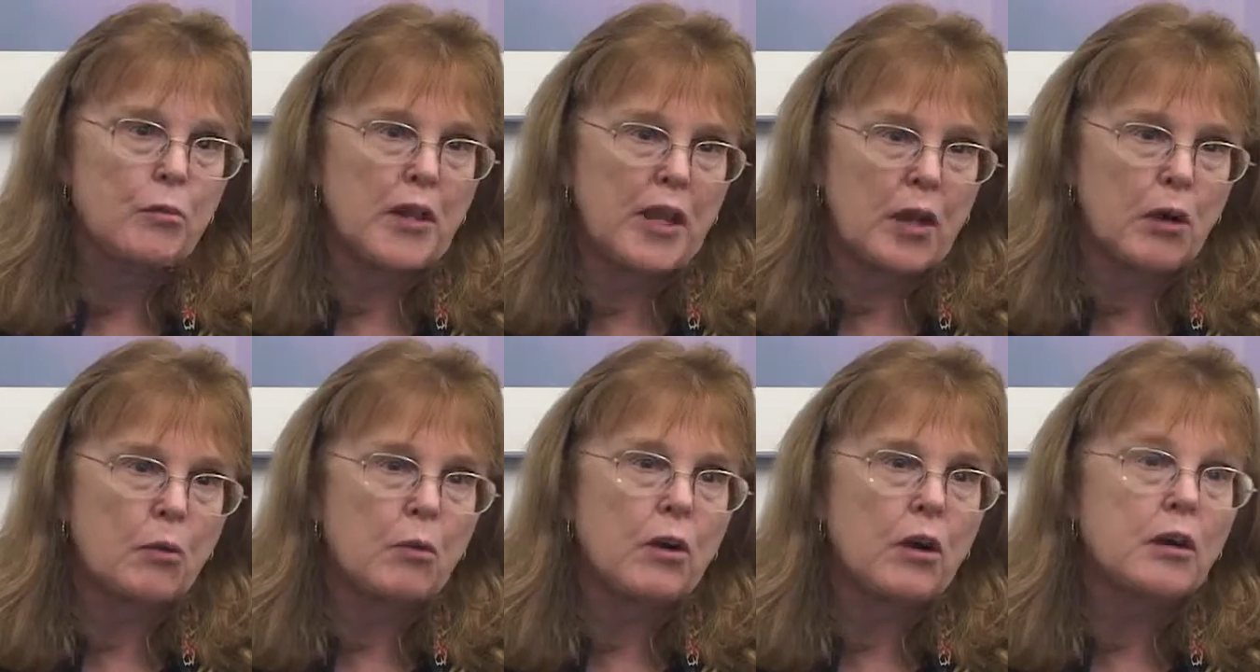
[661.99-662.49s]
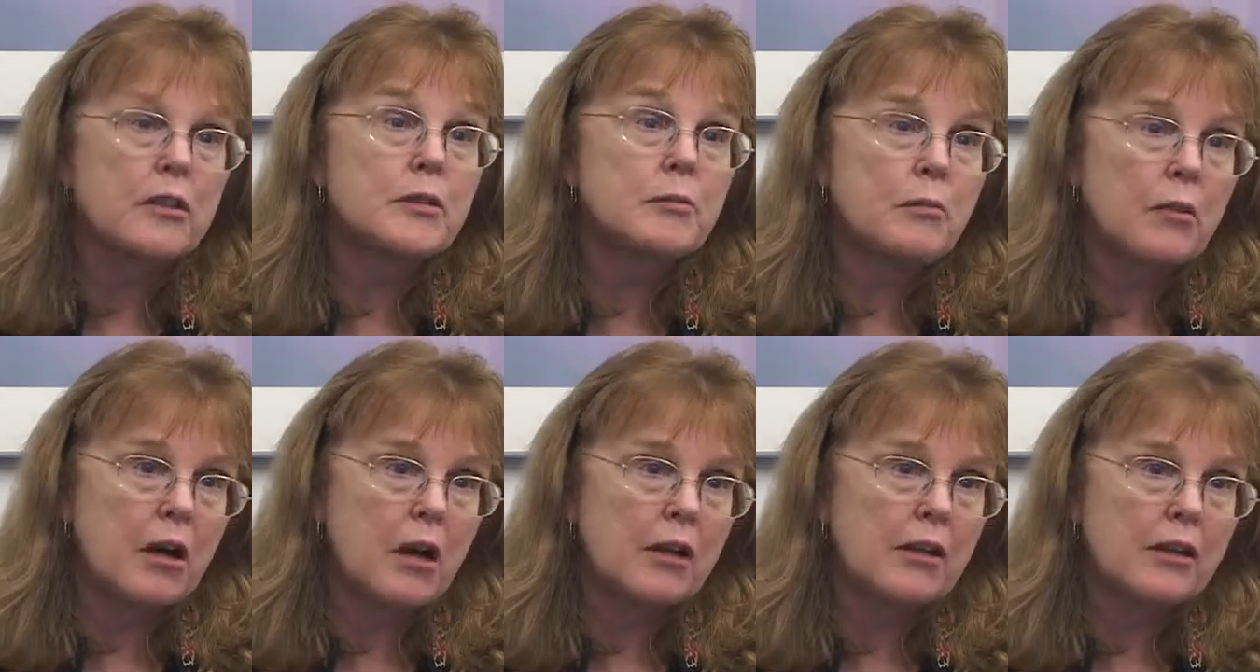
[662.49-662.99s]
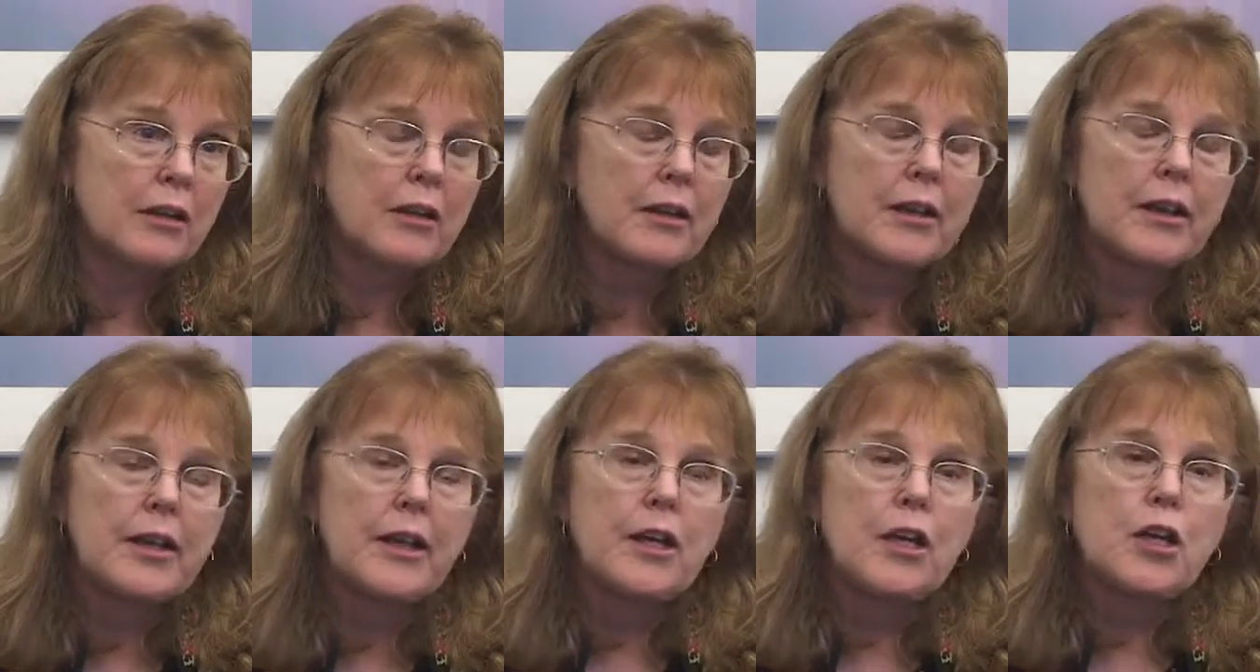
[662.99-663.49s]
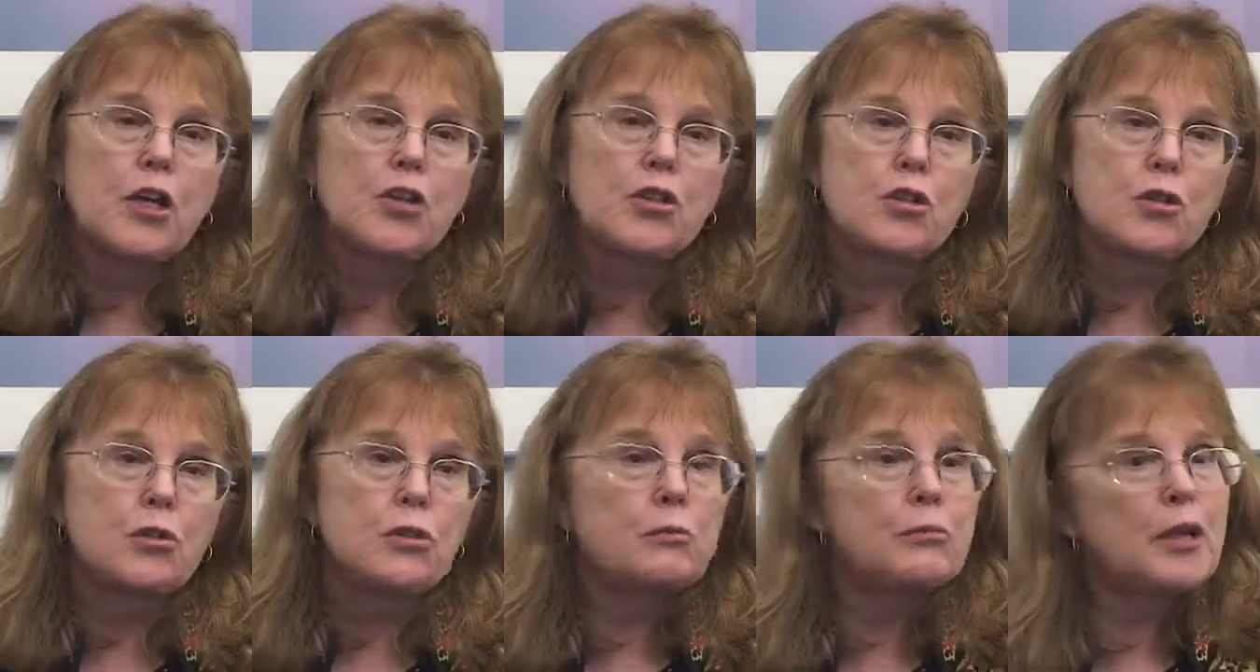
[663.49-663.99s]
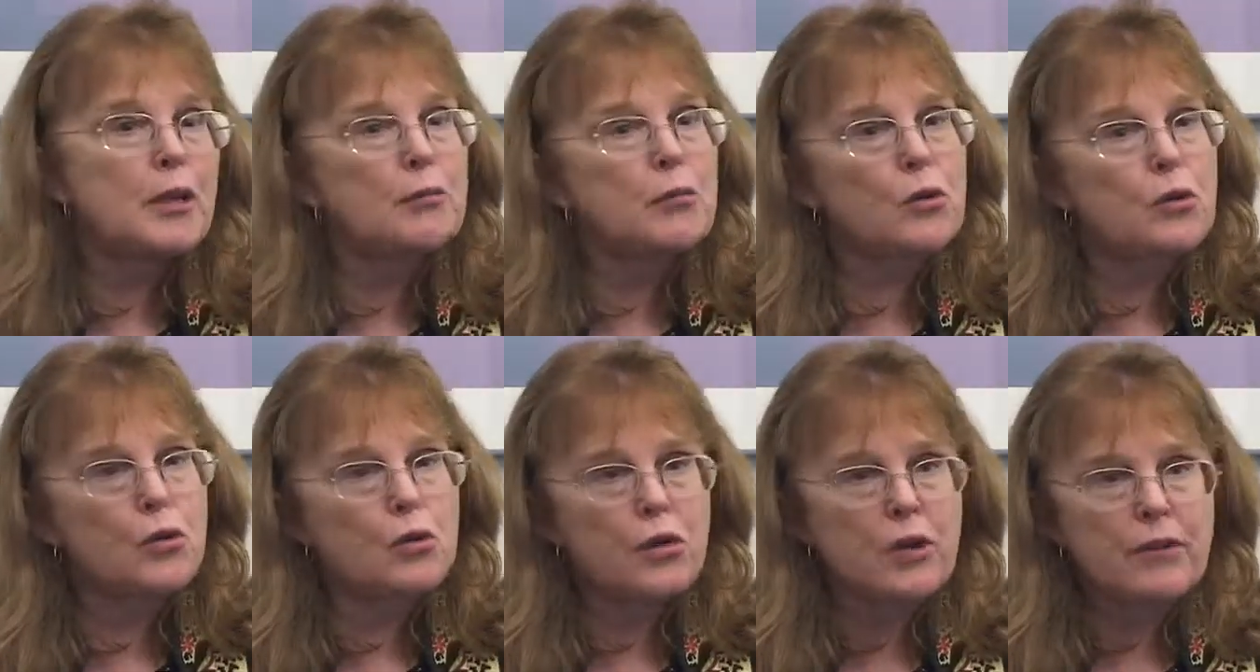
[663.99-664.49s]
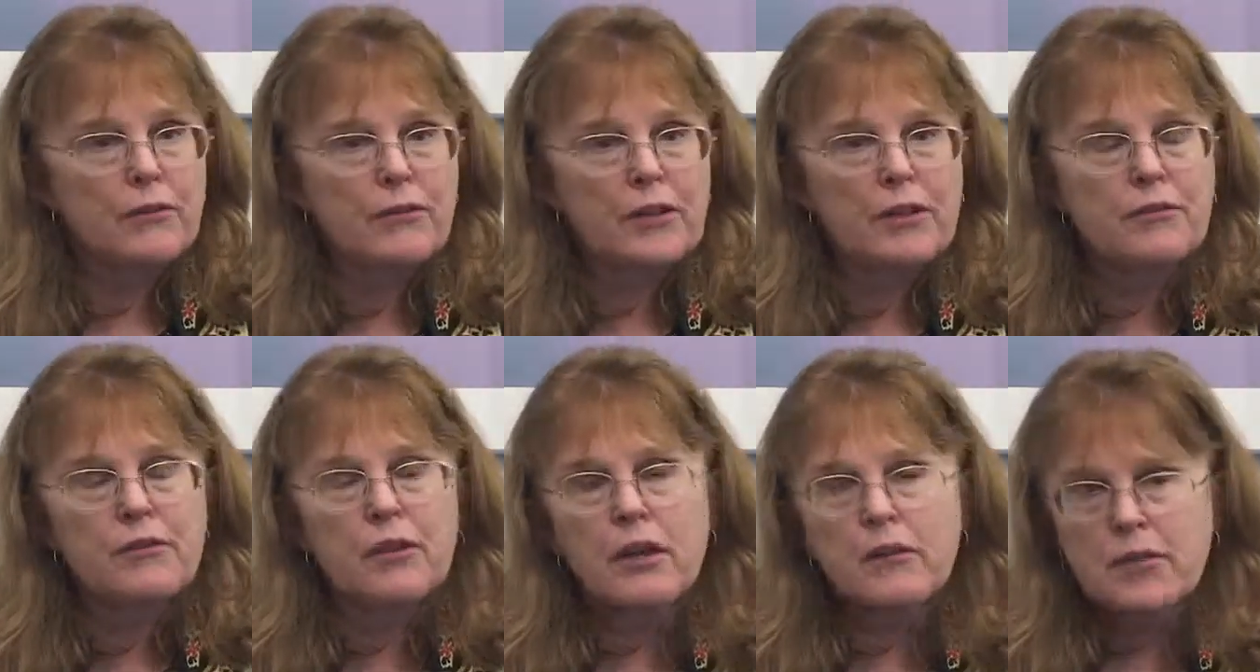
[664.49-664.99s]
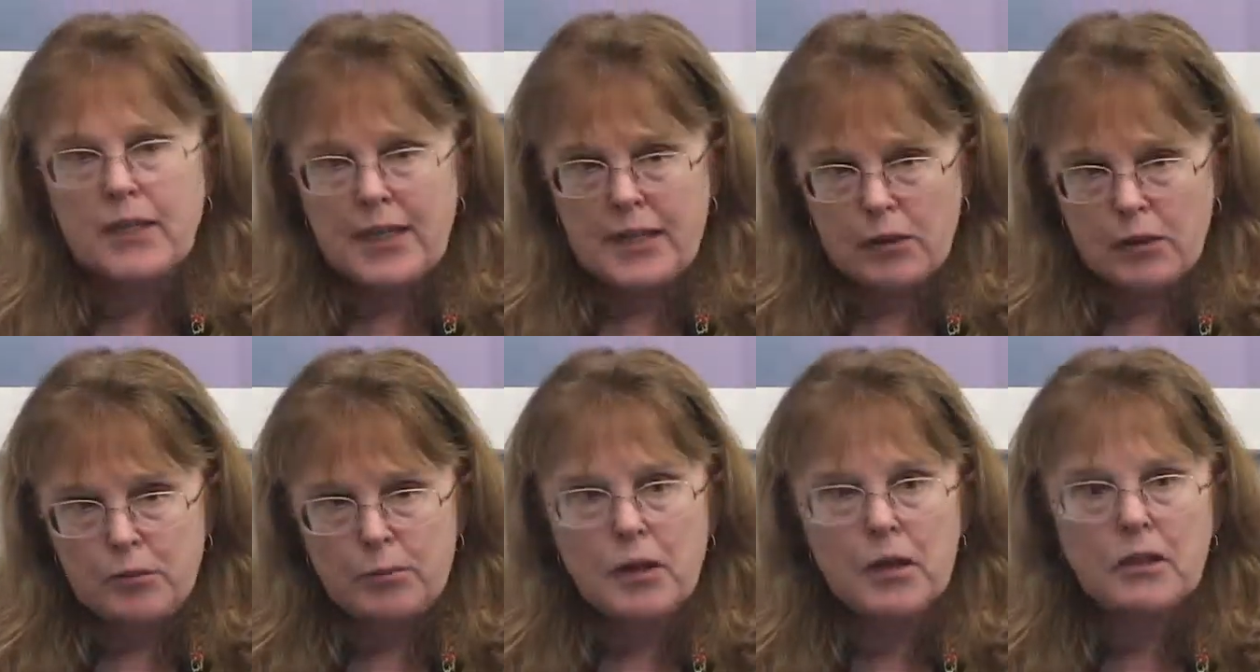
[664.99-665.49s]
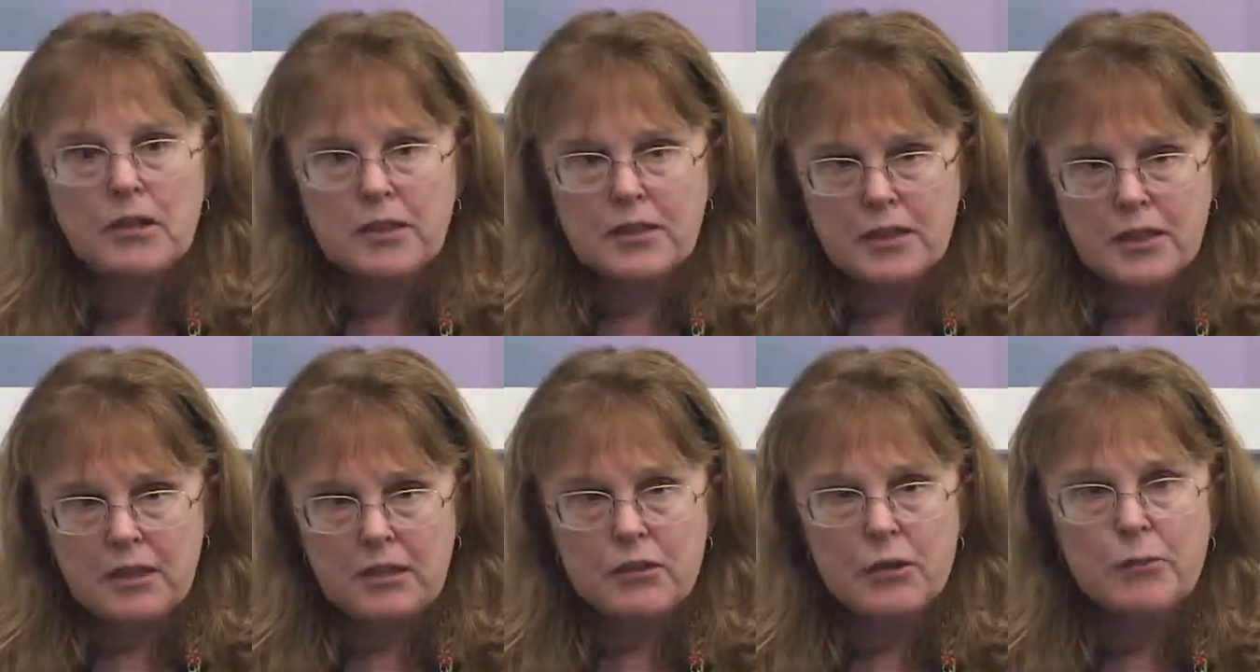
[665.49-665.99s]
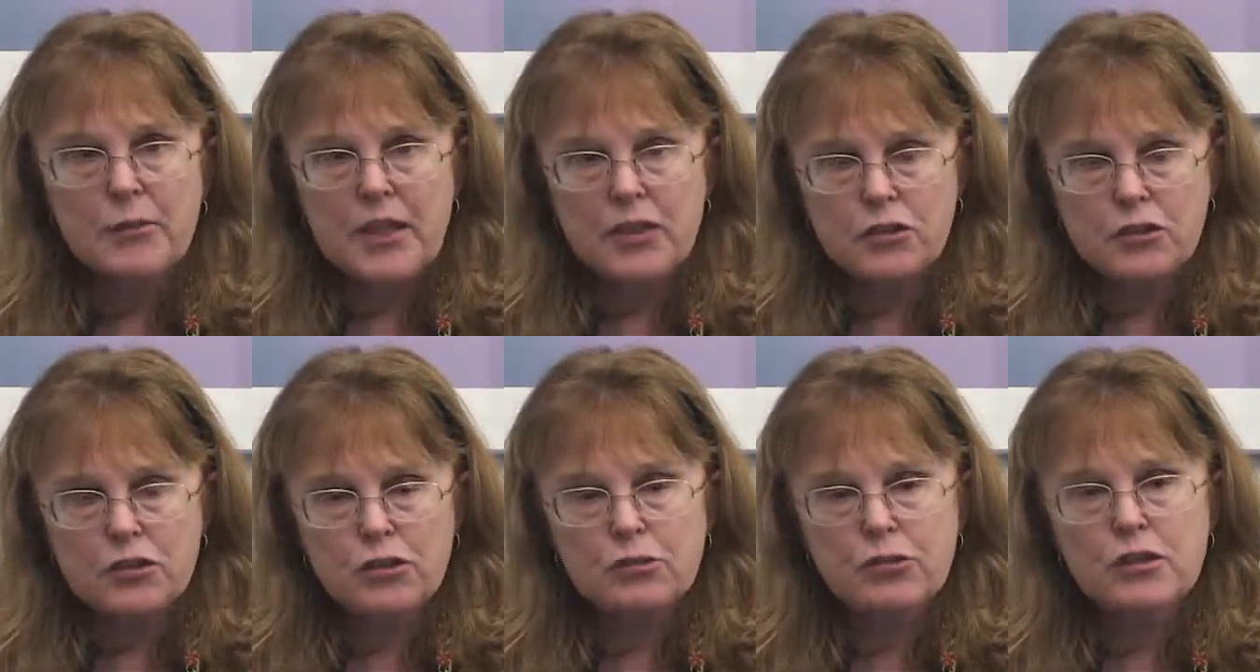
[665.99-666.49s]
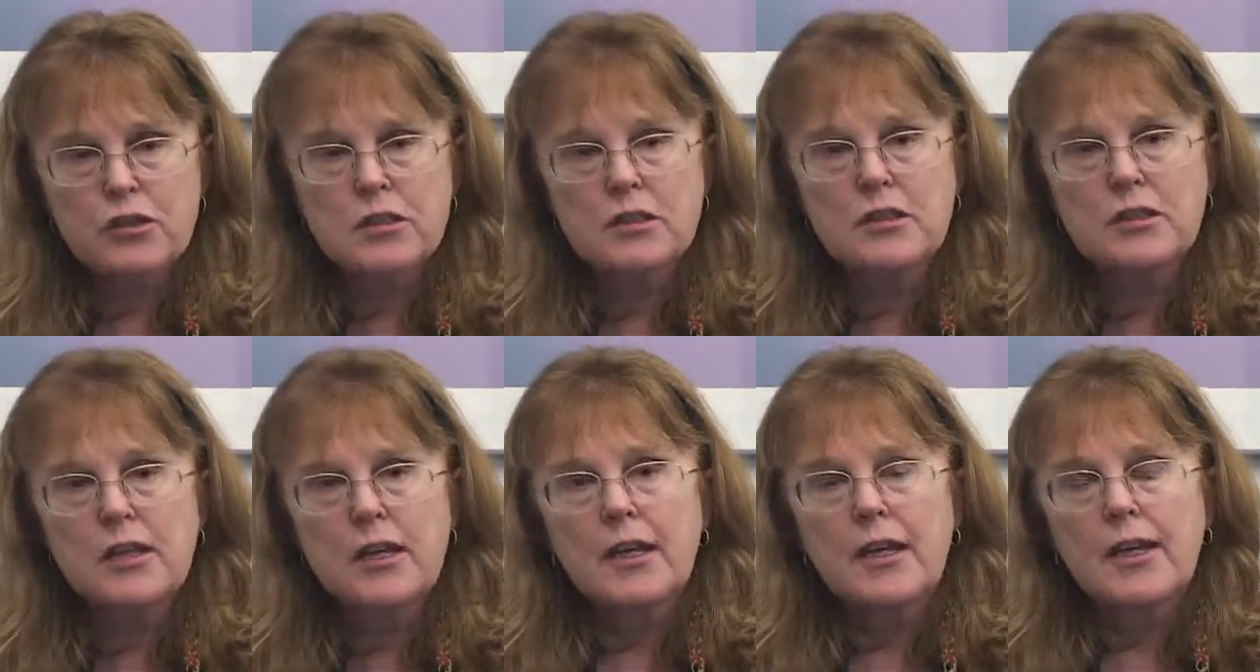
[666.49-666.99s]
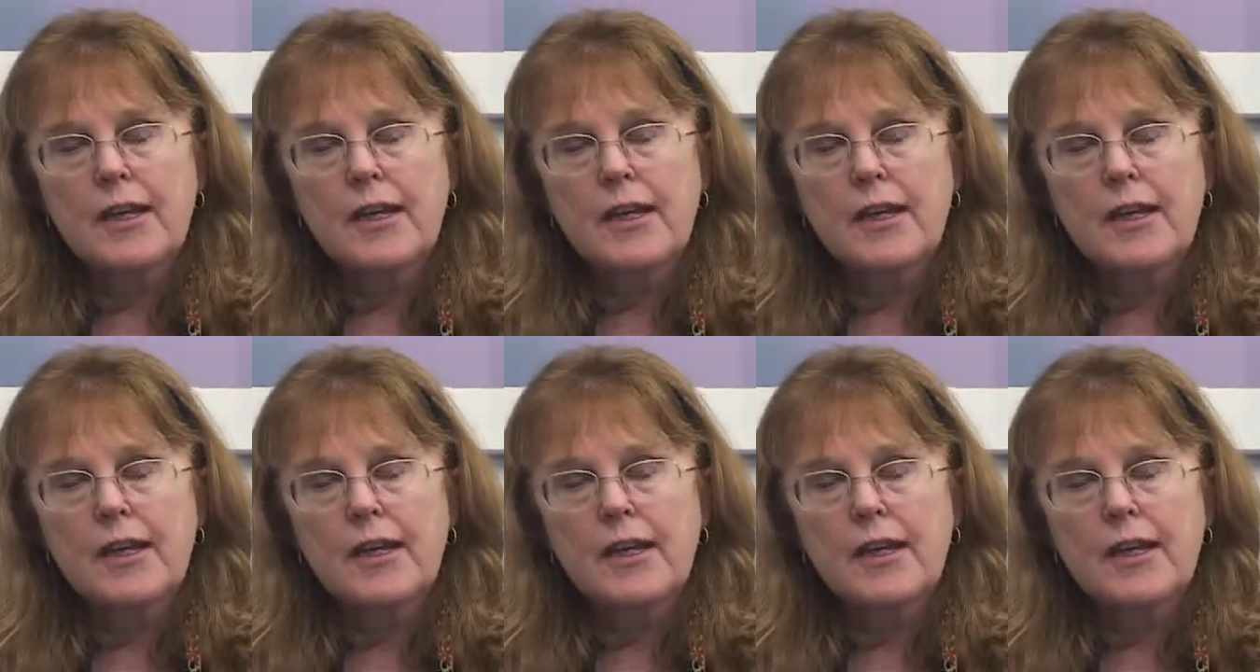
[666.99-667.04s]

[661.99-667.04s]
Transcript: without walls model to people who are involved in health policy here in Massachusetts.